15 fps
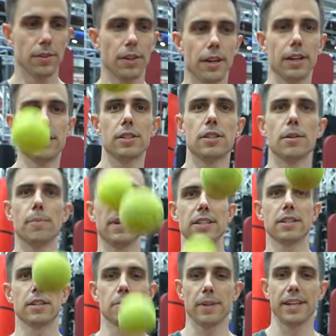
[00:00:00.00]
Yeah. Just the
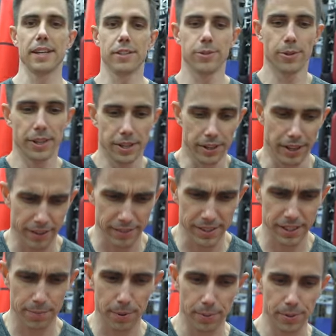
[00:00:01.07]
basics. I can't do like, I've
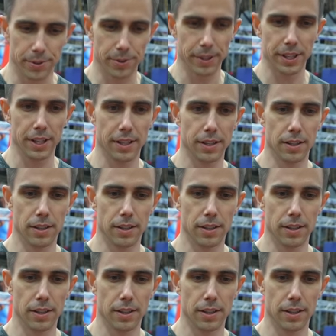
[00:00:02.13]
seen people do the...